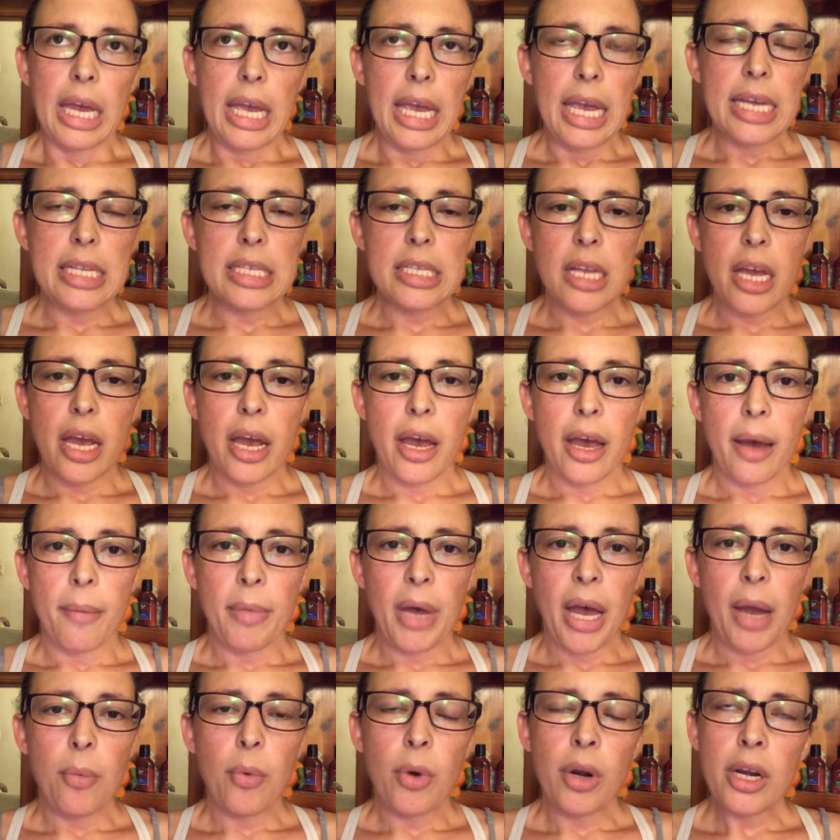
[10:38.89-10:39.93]
It's
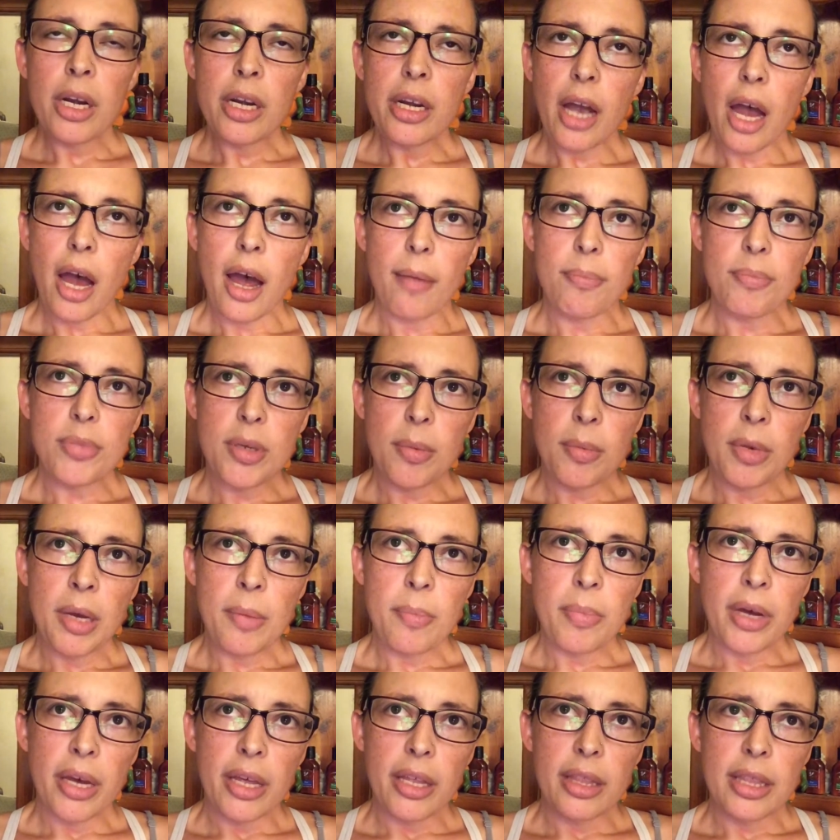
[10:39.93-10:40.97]
I wanted an Optima,
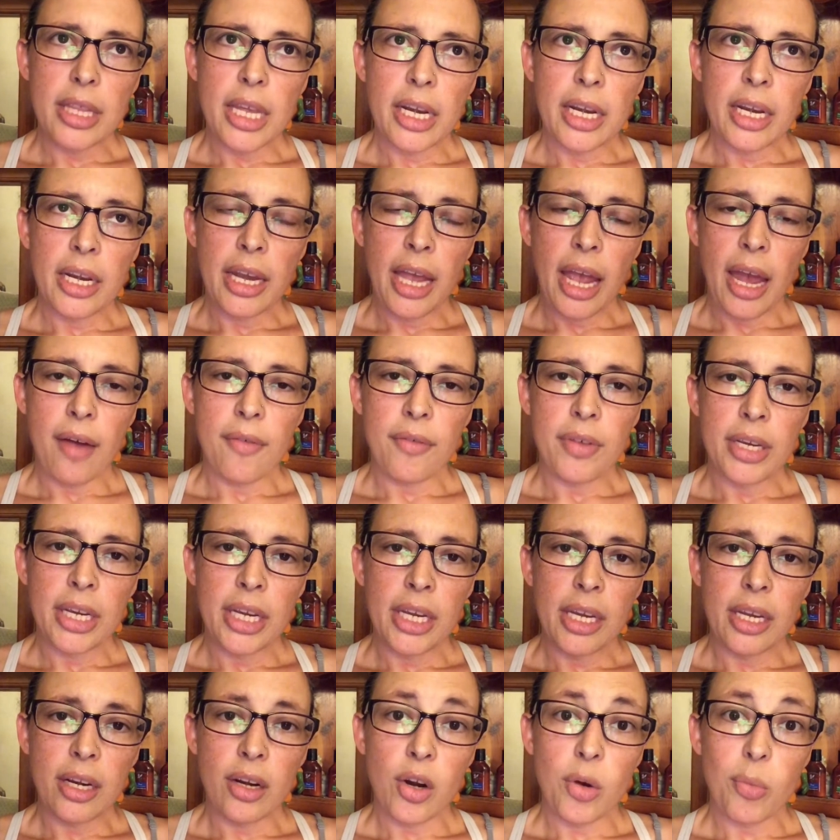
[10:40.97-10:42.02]
but they didn't have
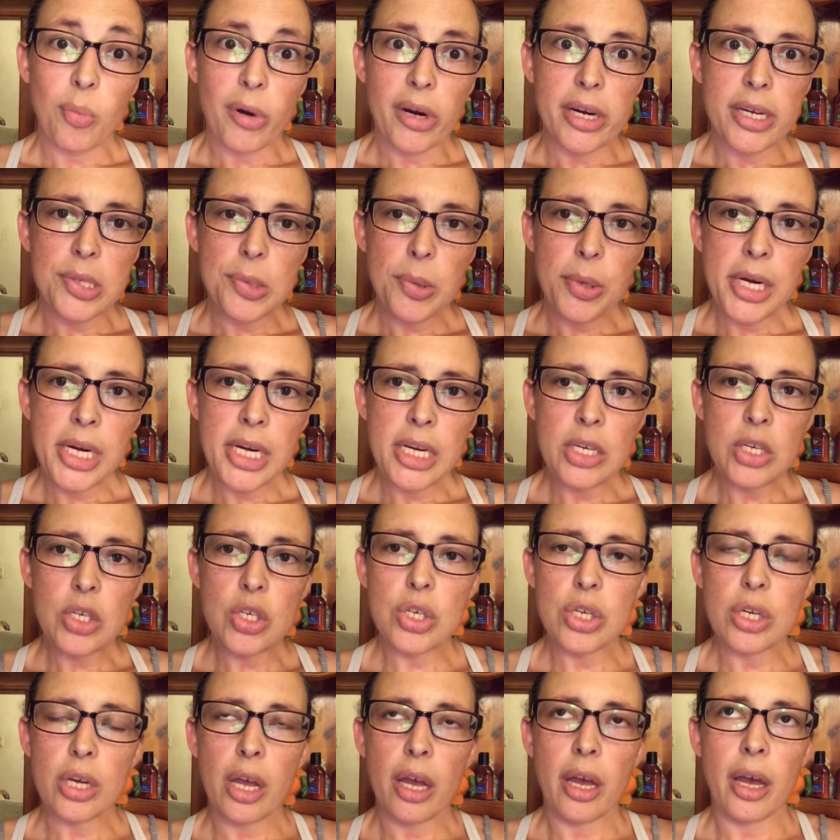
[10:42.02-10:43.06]
any in our price
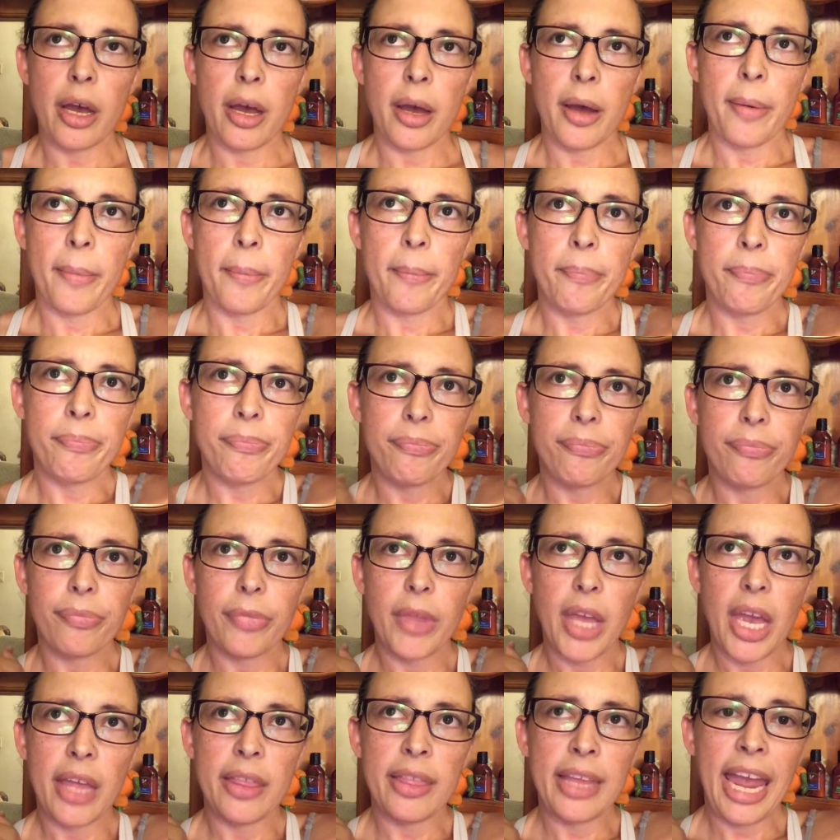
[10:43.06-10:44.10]
range, and
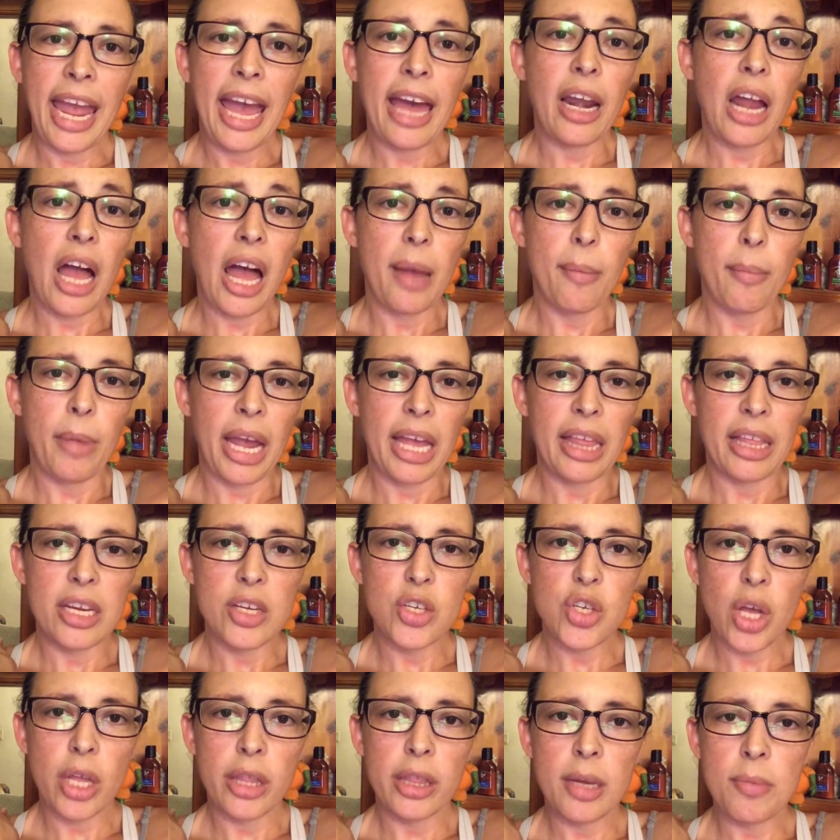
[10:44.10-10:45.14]
they had high
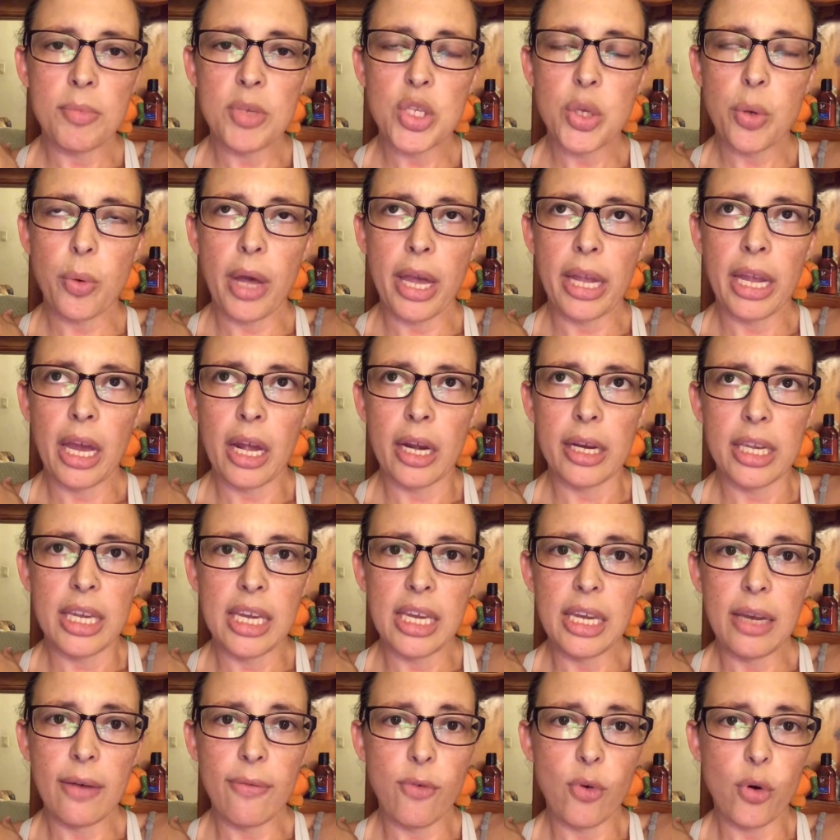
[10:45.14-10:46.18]
mileage on them, so I got a
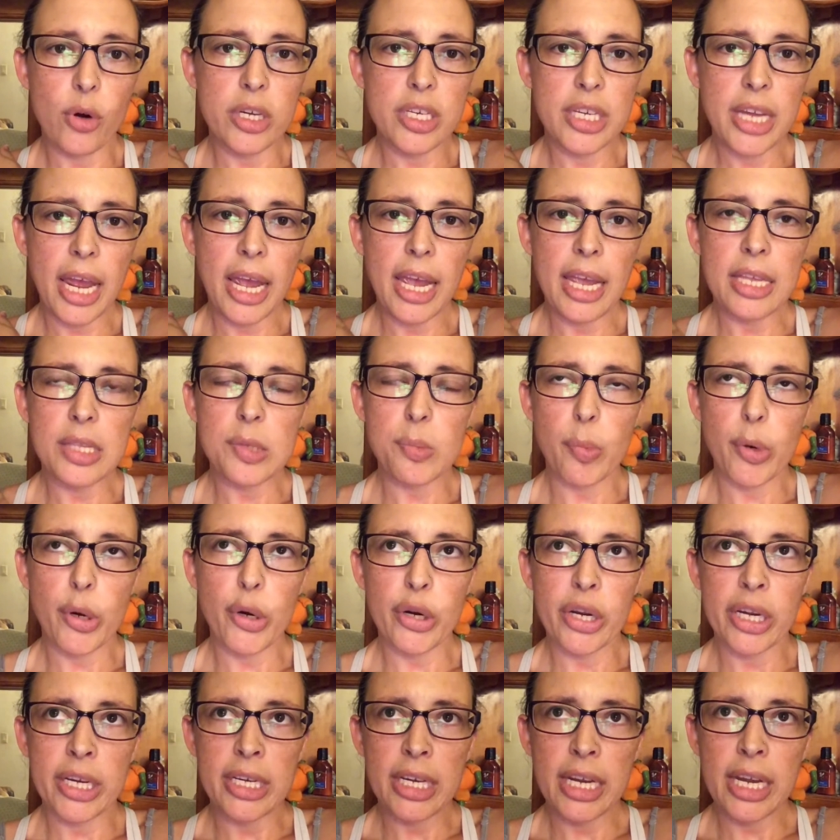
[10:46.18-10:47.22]
Kia Forte. It's
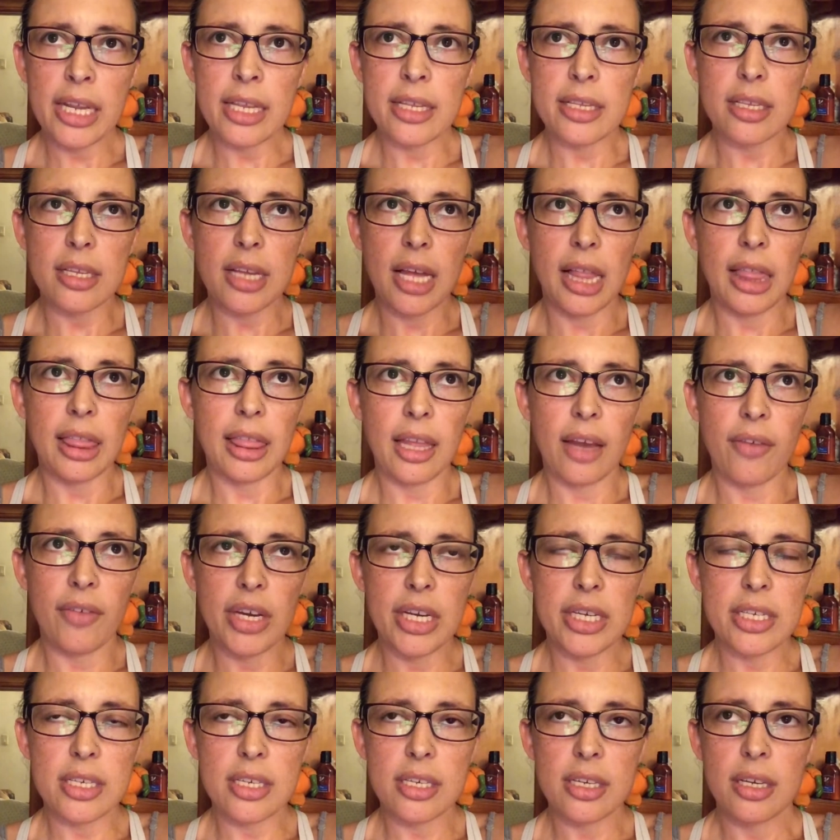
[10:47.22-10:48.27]
burgundy. I love
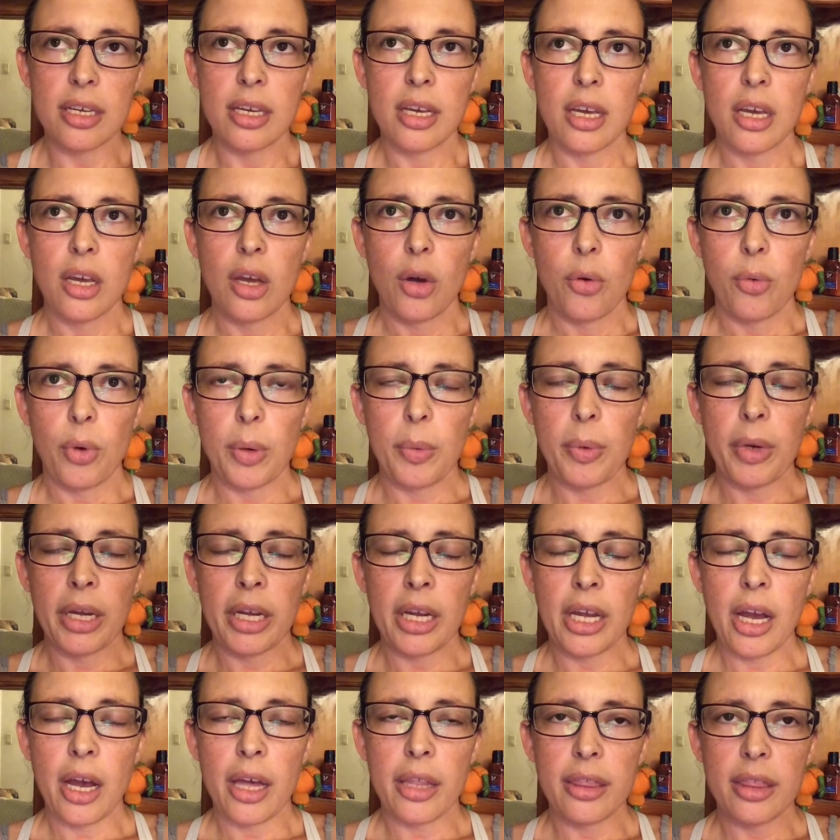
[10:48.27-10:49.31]
it. We went
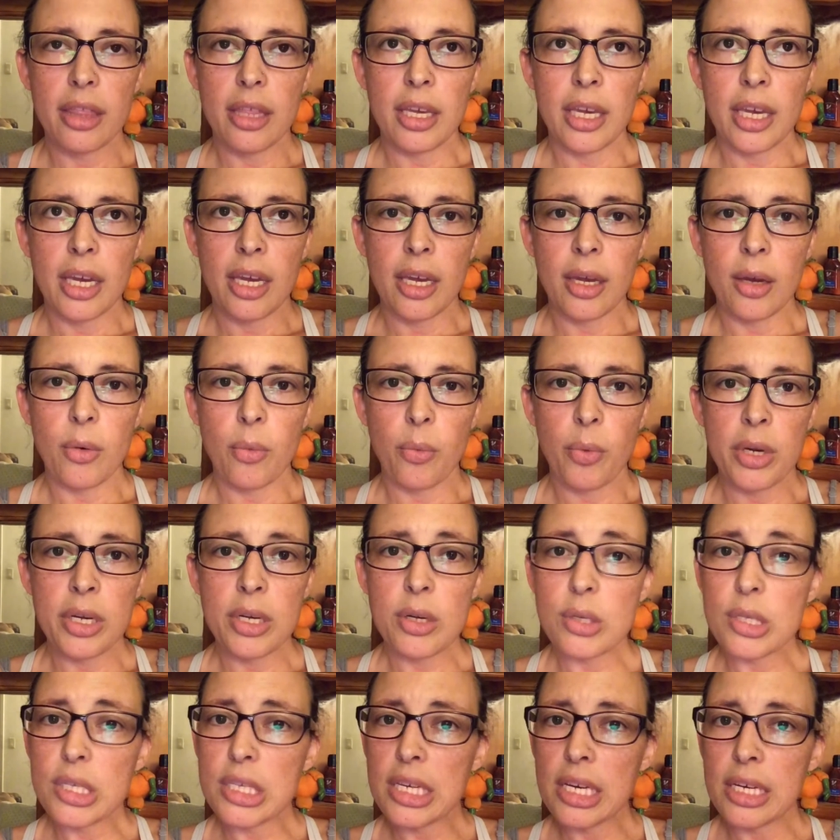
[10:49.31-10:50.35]
and got the
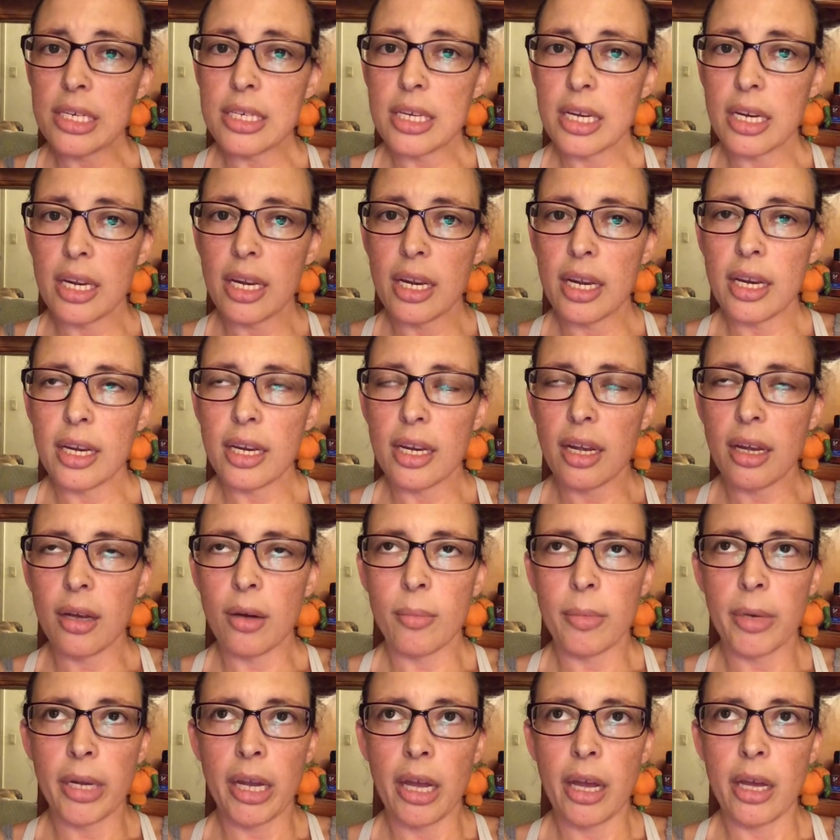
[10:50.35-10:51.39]
windows tinted. Oh
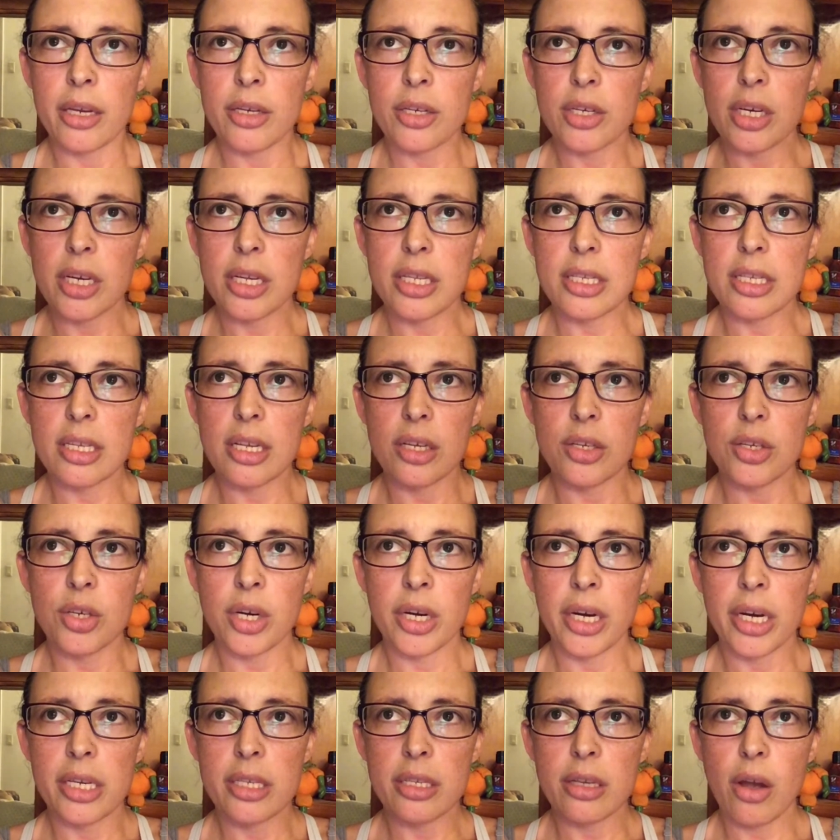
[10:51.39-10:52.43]
my gosh, it's such a
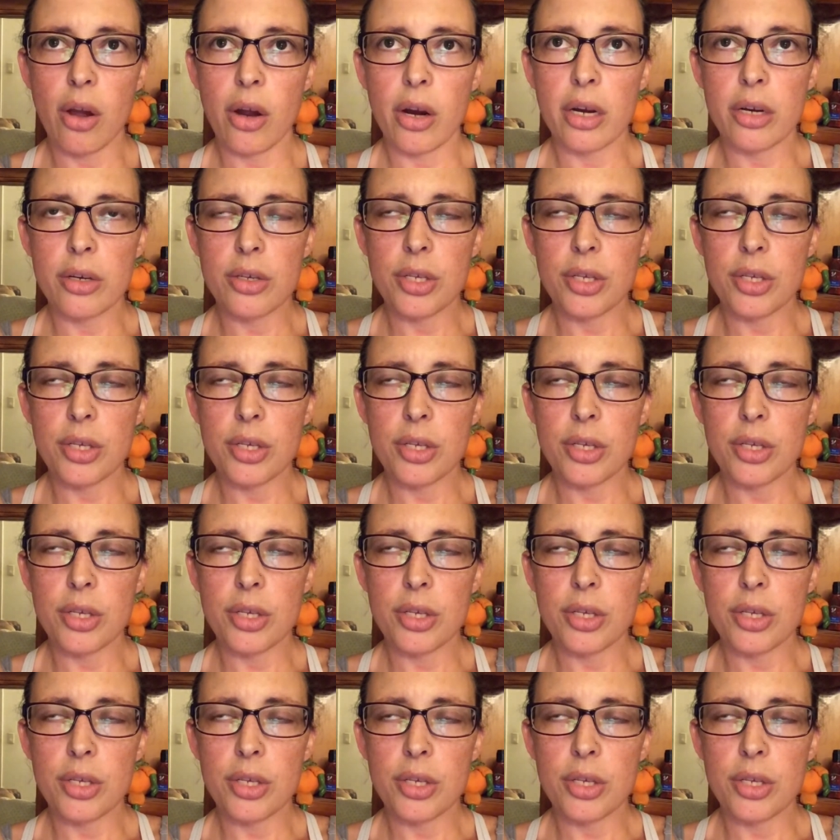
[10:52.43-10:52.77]
nice car.